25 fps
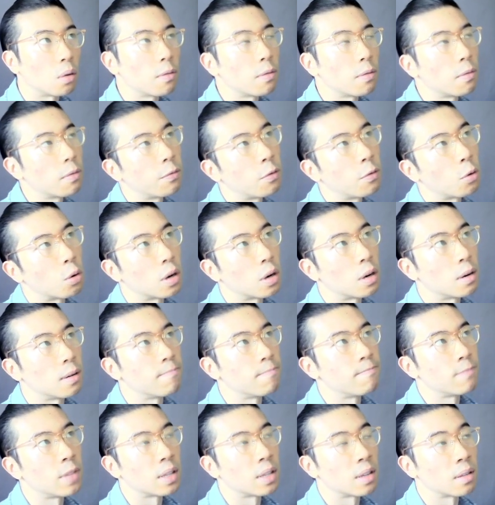
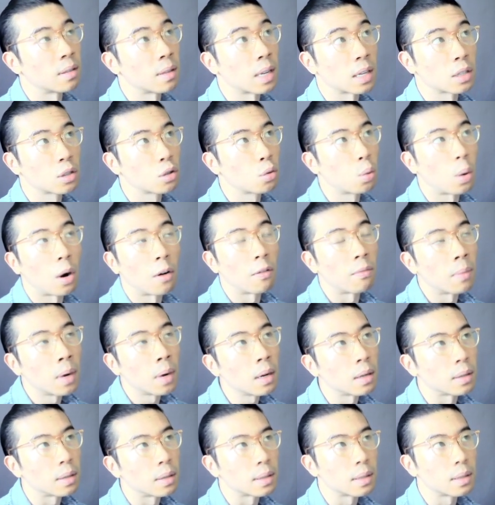for in the next 12
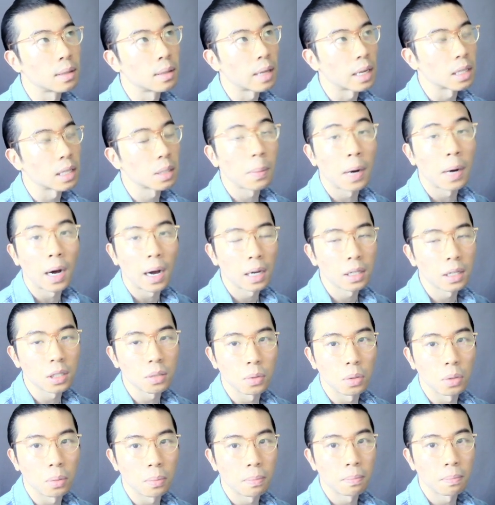months, that's
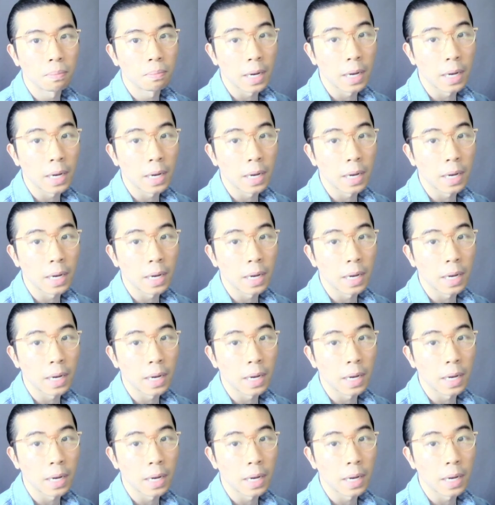possible.